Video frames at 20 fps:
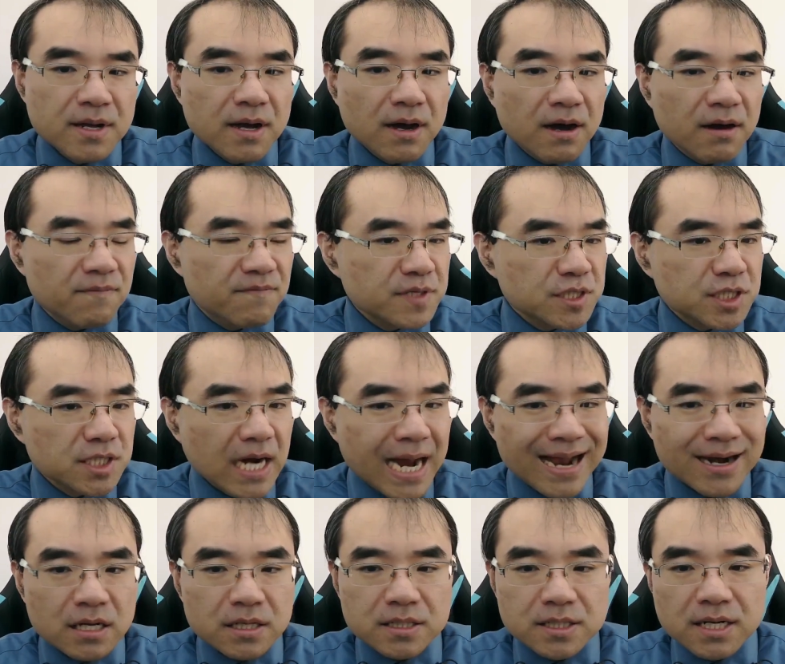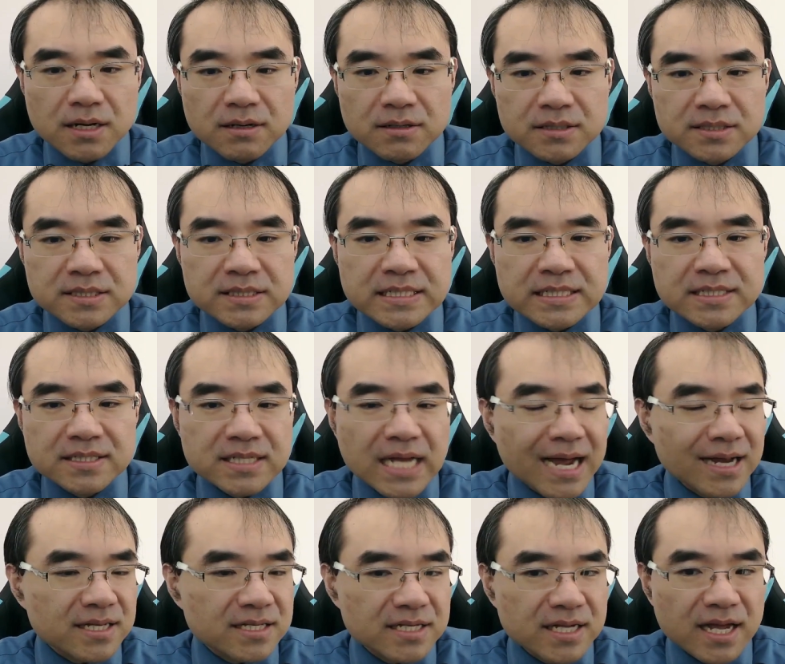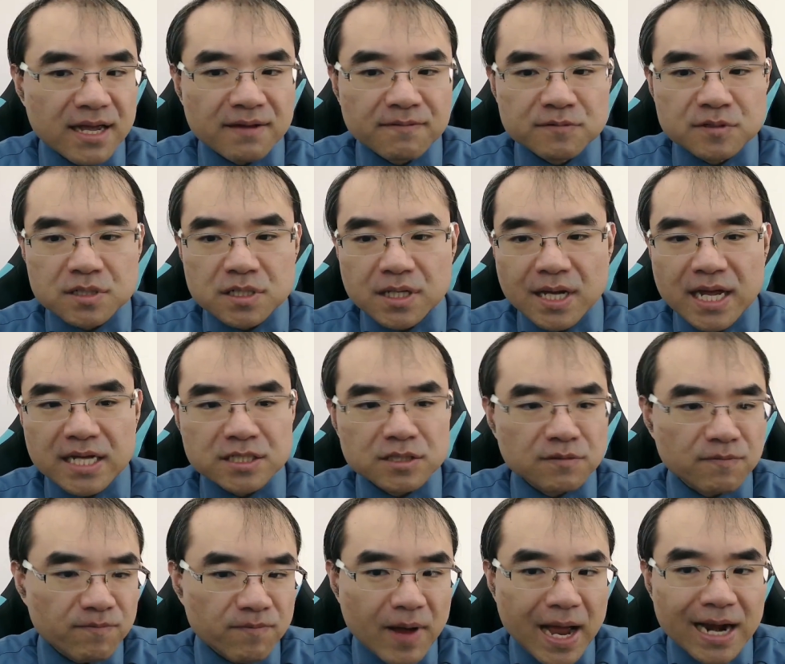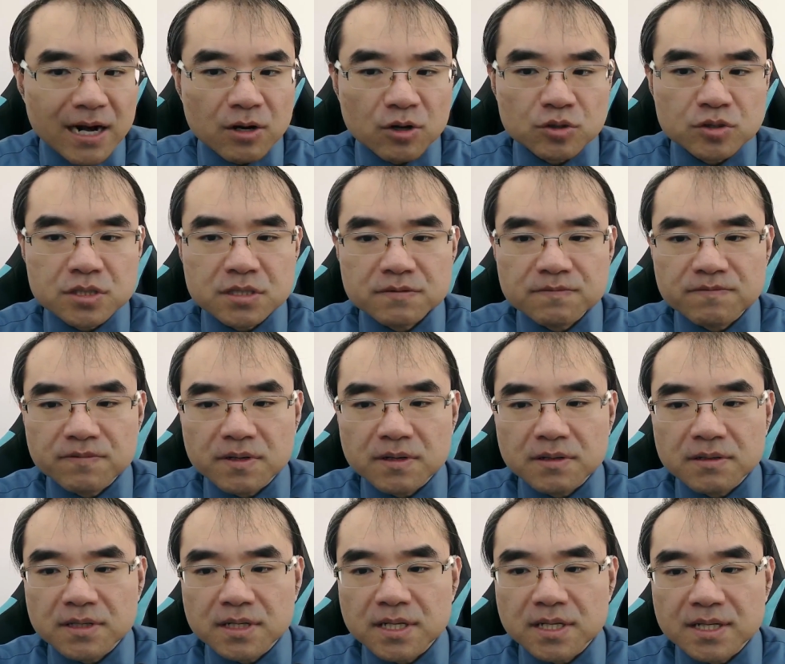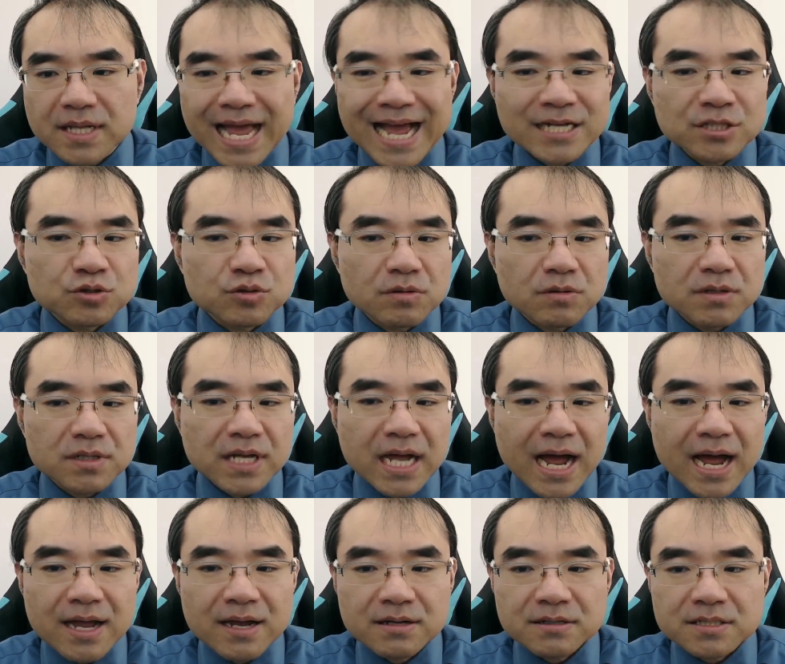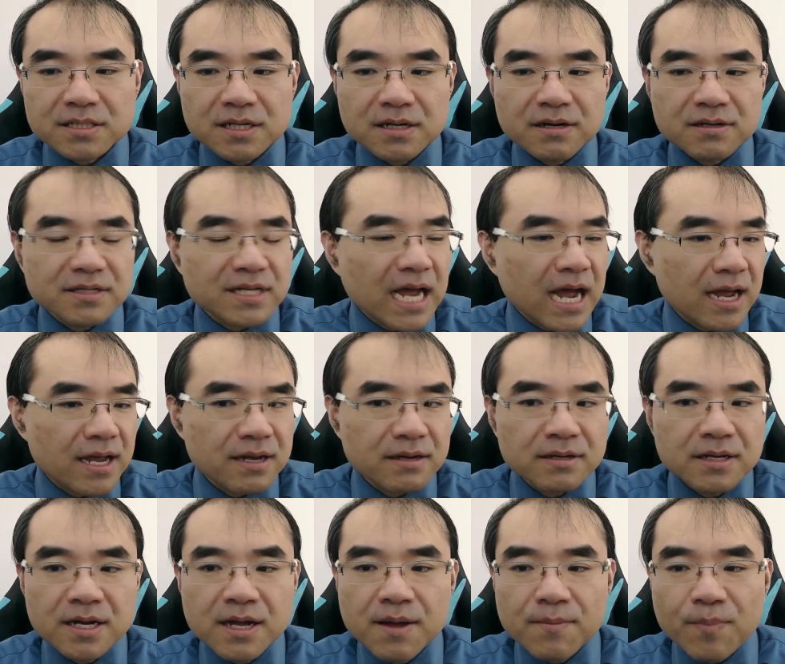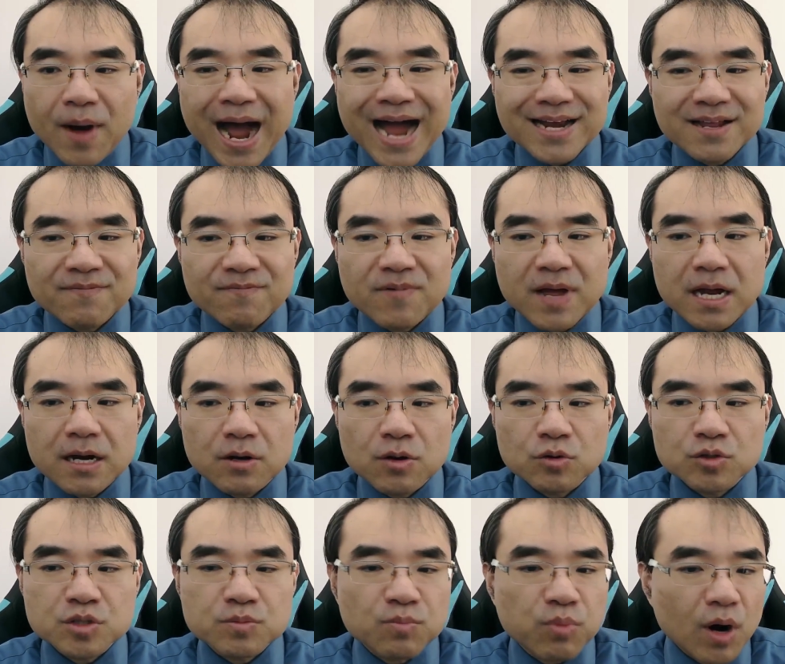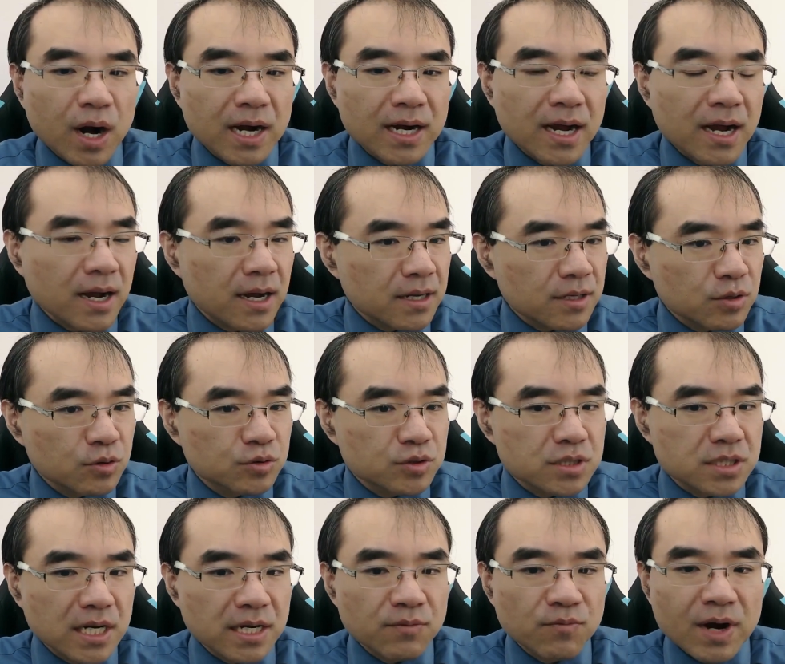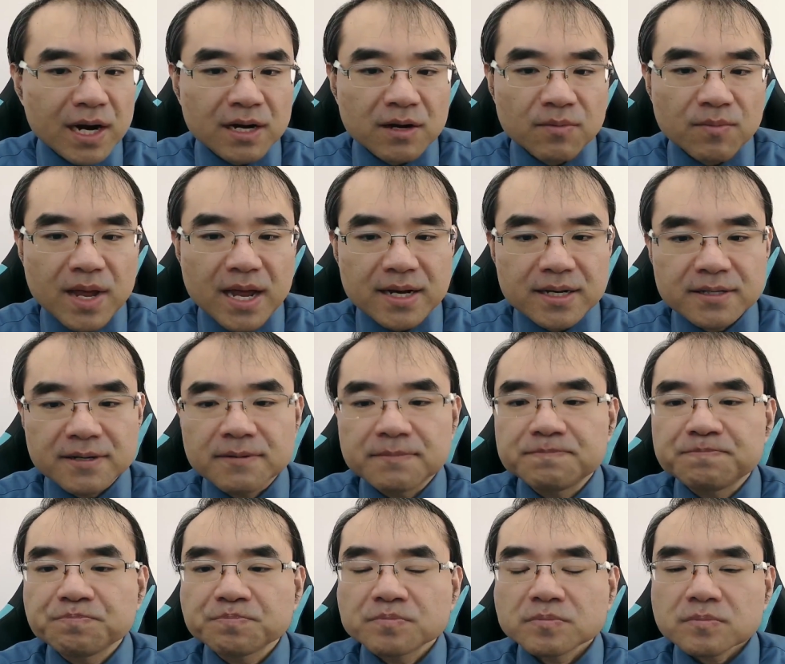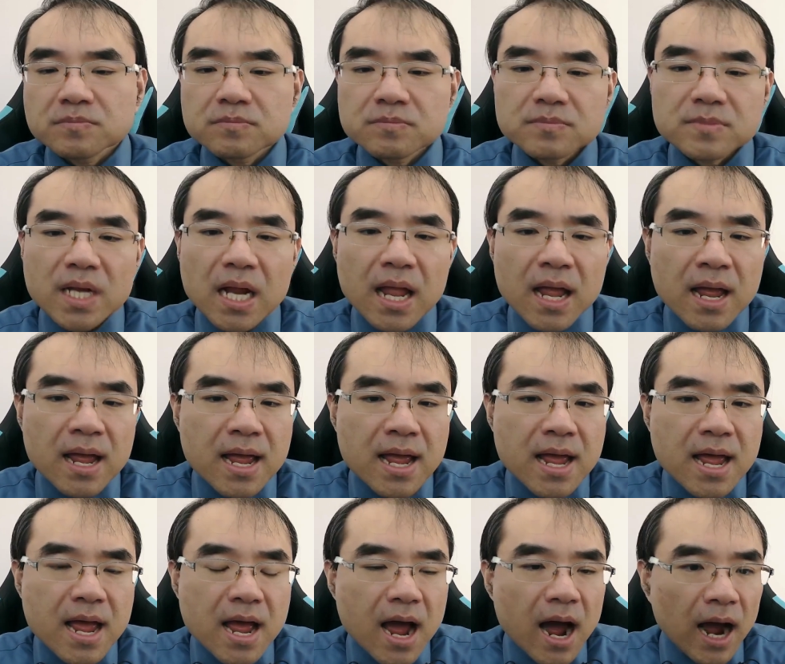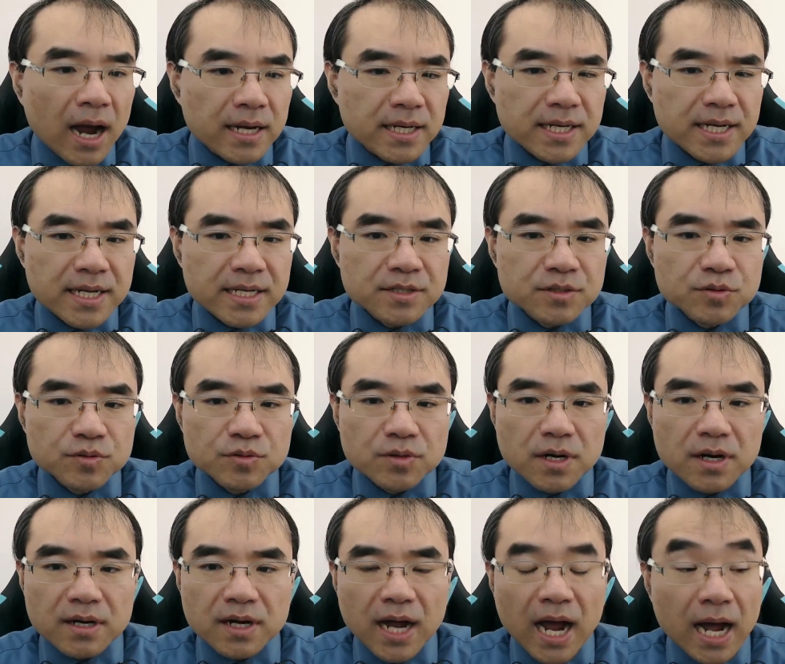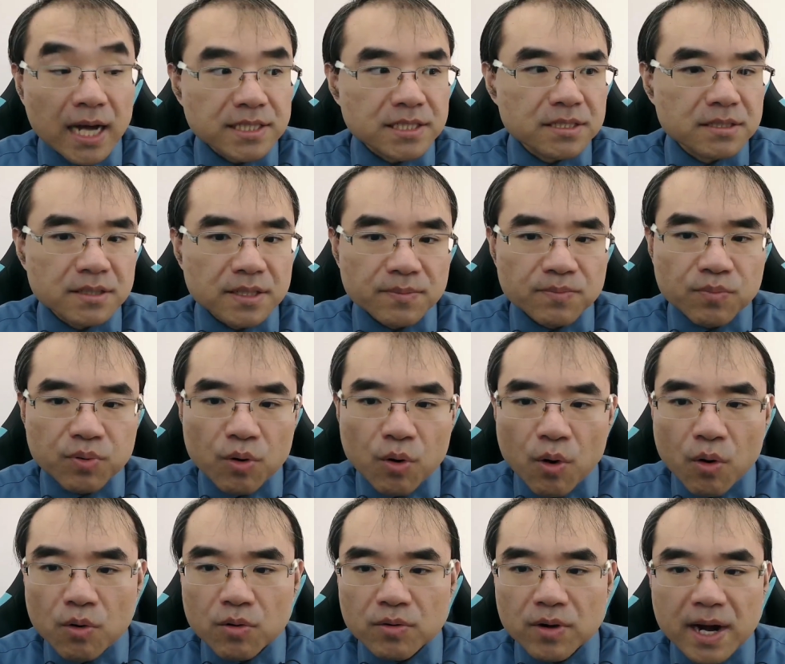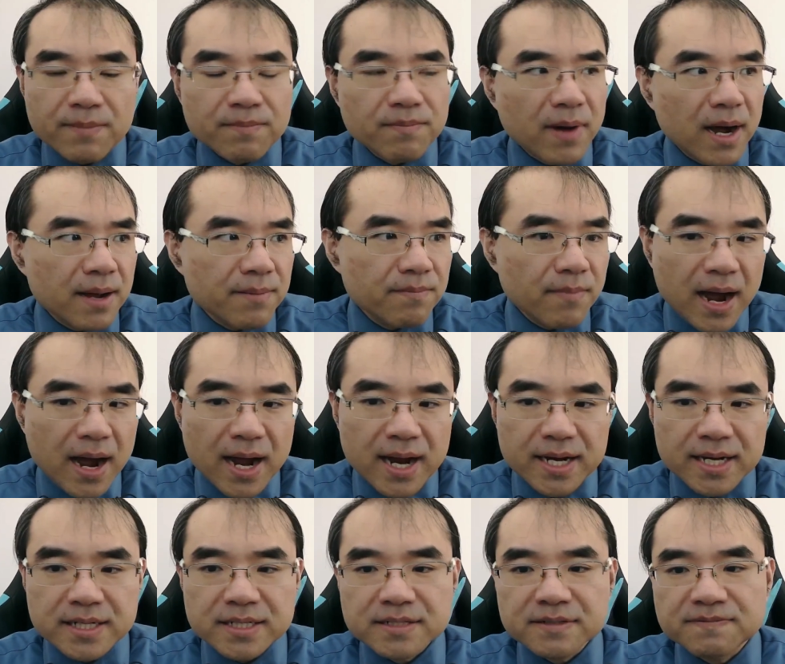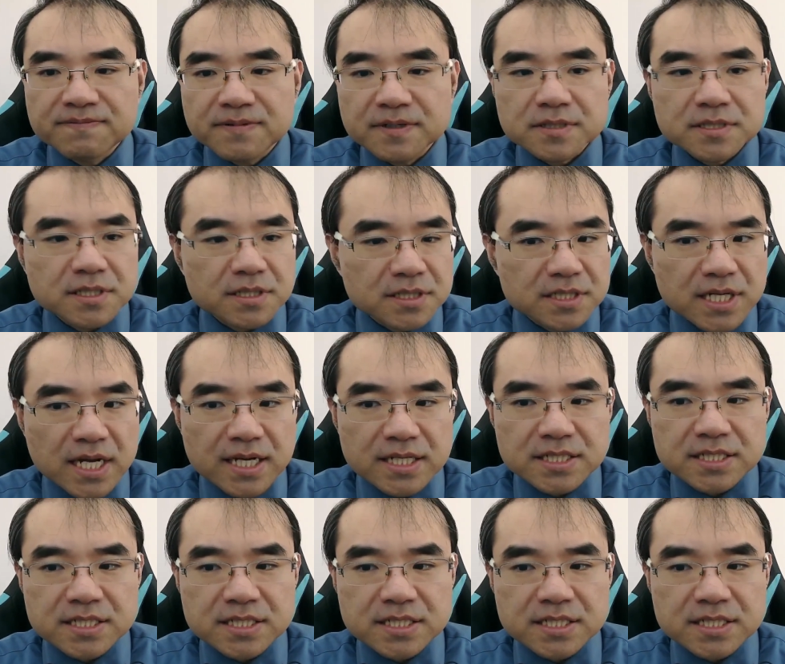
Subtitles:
Visit alanyoung.dev/fat loss for the natural diet, body fat loss product I use and recommend. I need to constantly program my mind for success.